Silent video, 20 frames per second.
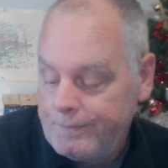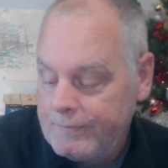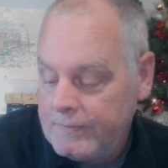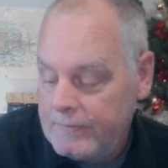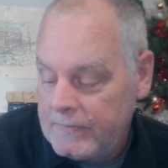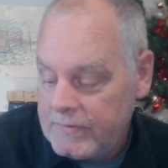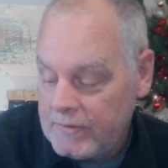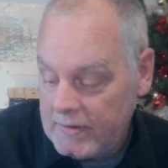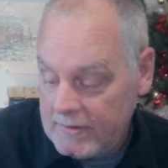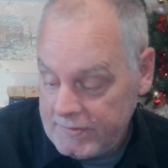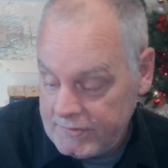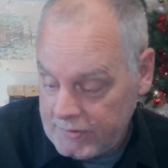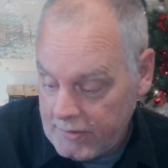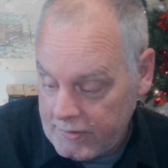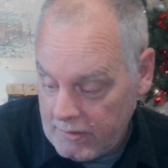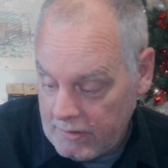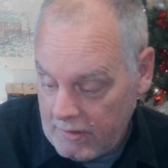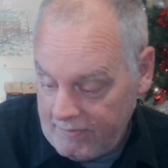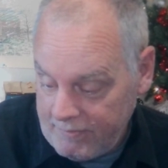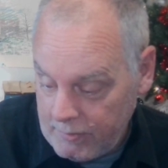So let's start
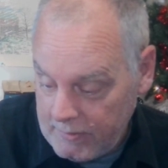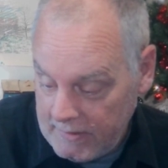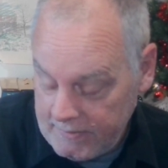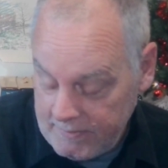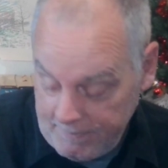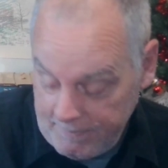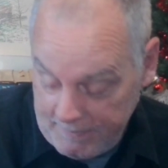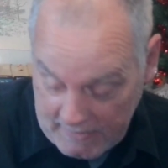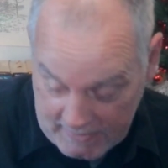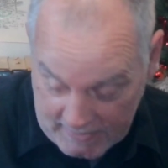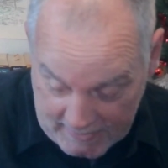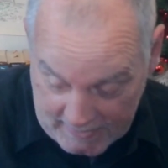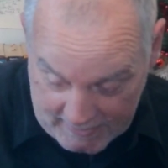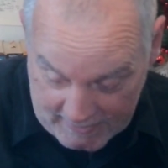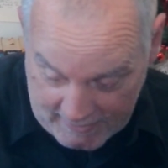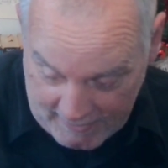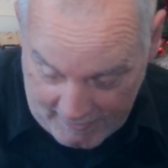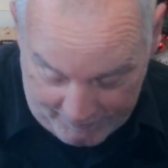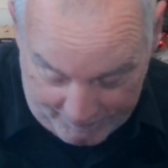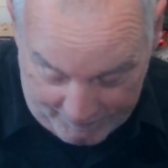off with
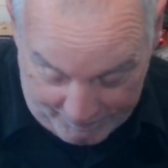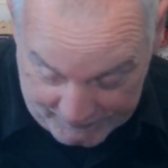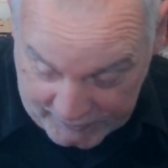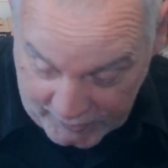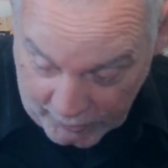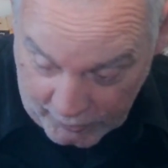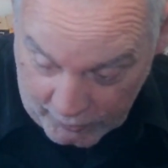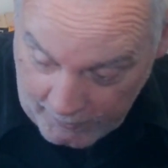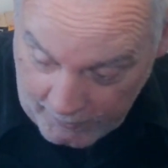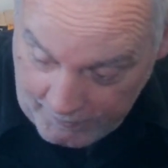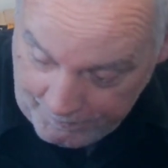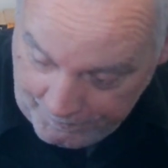two